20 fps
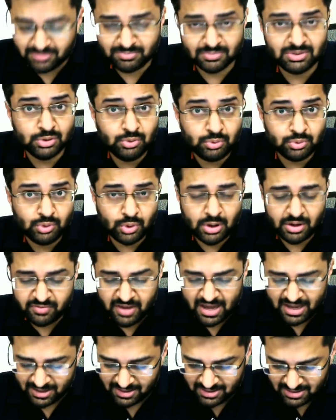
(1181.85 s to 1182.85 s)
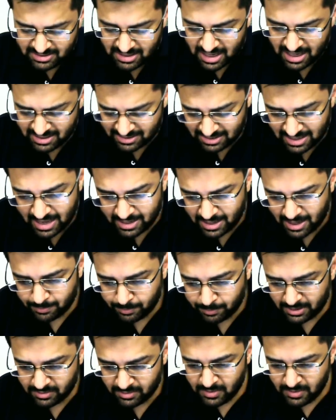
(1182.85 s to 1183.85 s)
you, are aware it can, can
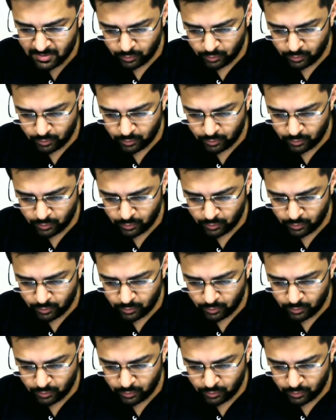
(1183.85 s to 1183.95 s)
happen